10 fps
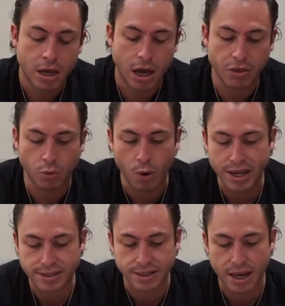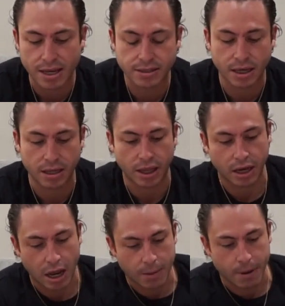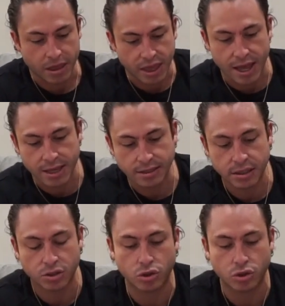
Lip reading: on the waist size and like on my thighs.